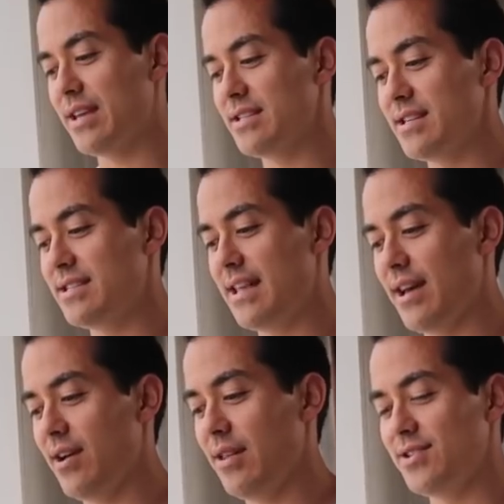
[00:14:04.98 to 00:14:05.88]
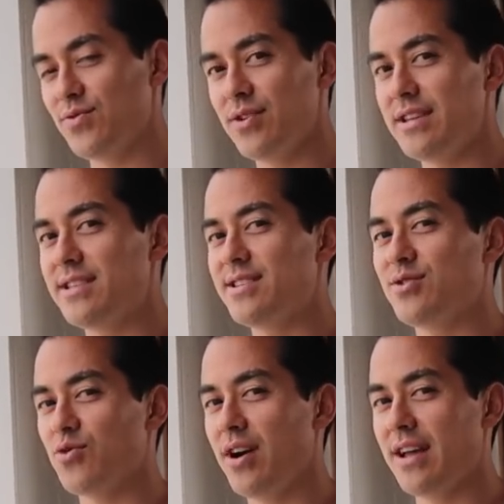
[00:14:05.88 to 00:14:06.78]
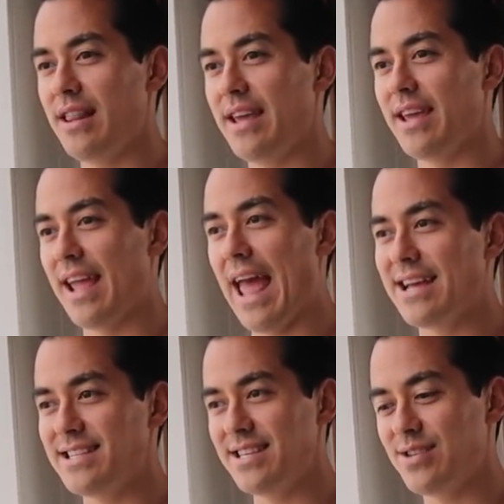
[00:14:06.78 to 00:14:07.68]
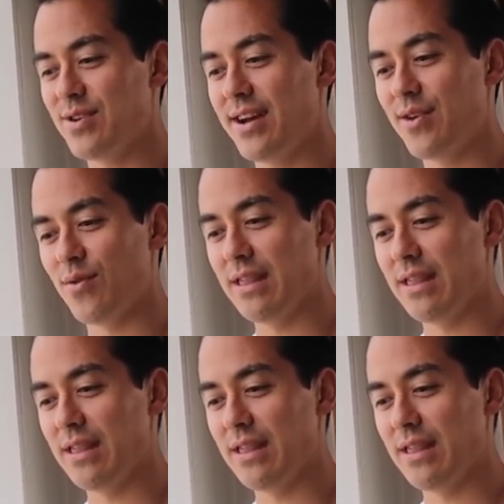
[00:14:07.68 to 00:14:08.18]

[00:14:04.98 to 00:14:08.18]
You can just tell he's really struggling as he's trying to